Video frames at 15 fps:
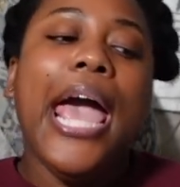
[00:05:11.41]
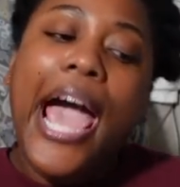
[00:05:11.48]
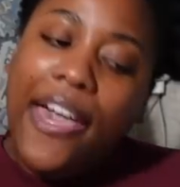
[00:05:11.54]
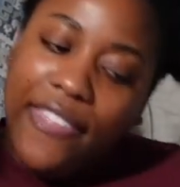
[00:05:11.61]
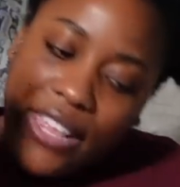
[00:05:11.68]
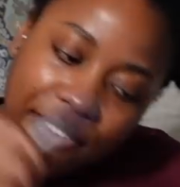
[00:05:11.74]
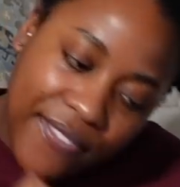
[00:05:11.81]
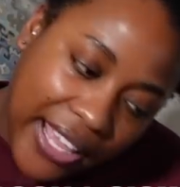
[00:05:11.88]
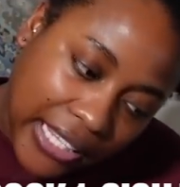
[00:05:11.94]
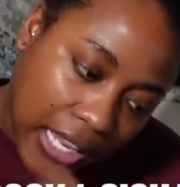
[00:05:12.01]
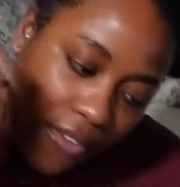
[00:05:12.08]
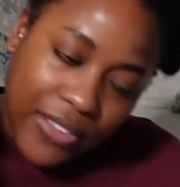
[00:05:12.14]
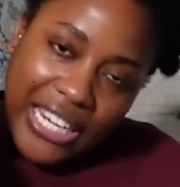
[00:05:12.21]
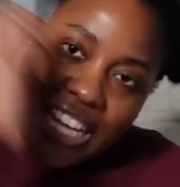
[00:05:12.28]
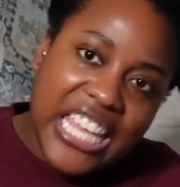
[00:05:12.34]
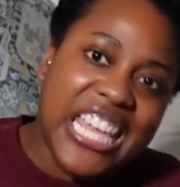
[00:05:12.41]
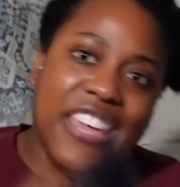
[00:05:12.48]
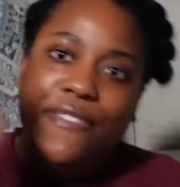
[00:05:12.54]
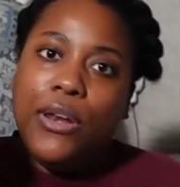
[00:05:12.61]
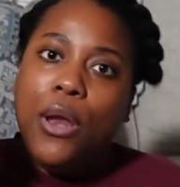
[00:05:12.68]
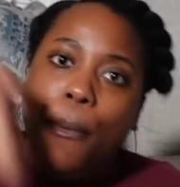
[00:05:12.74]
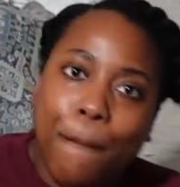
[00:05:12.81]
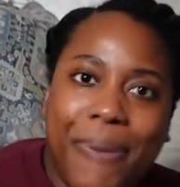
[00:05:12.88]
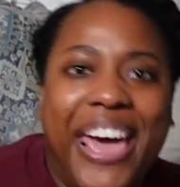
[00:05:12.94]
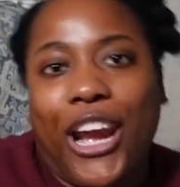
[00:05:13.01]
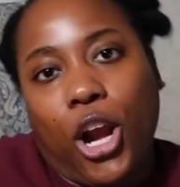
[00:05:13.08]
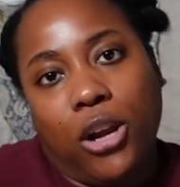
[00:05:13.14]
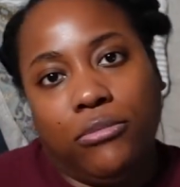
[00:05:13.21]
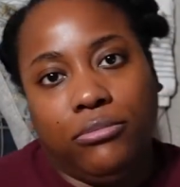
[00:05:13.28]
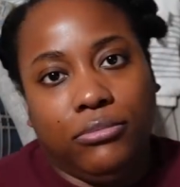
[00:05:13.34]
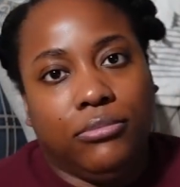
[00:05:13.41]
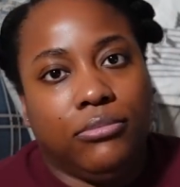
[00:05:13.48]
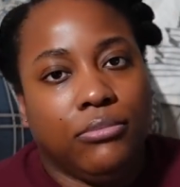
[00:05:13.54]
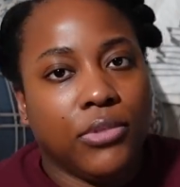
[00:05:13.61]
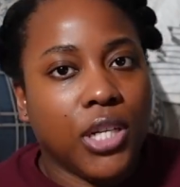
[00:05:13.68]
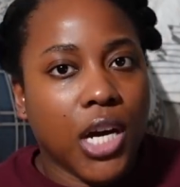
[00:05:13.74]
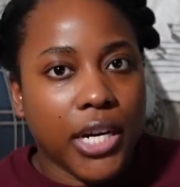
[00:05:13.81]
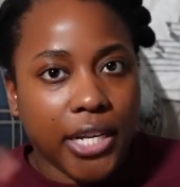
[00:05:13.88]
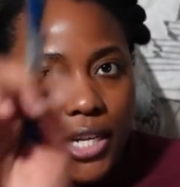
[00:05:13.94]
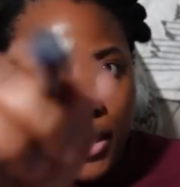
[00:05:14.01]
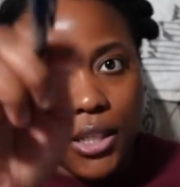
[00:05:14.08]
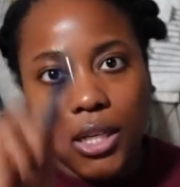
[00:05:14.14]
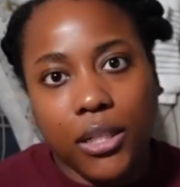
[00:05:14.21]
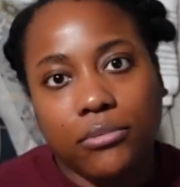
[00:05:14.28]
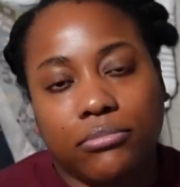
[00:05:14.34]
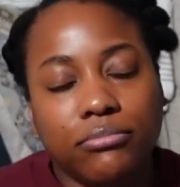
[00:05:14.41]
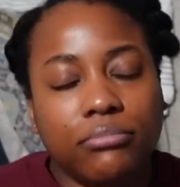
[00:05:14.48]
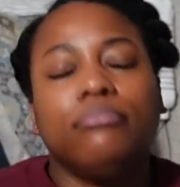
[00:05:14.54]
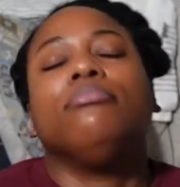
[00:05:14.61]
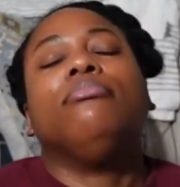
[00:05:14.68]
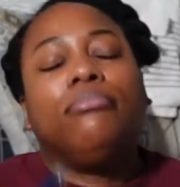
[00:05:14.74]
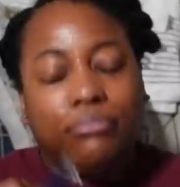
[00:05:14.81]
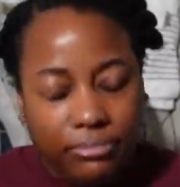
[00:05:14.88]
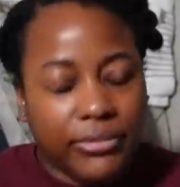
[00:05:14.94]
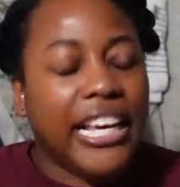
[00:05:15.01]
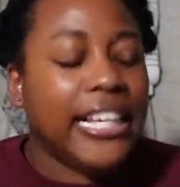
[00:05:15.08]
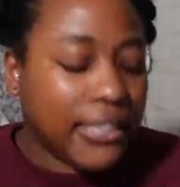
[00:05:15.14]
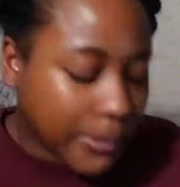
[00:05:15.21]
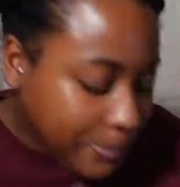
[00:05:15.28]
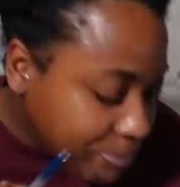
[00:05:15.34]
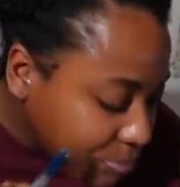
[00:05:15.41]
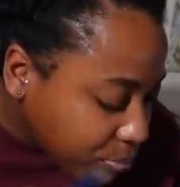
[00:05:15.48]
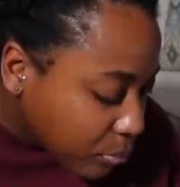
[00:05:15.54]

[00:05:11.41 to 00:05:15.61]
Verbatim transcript: And then if I love it even better, God Killer. Yes.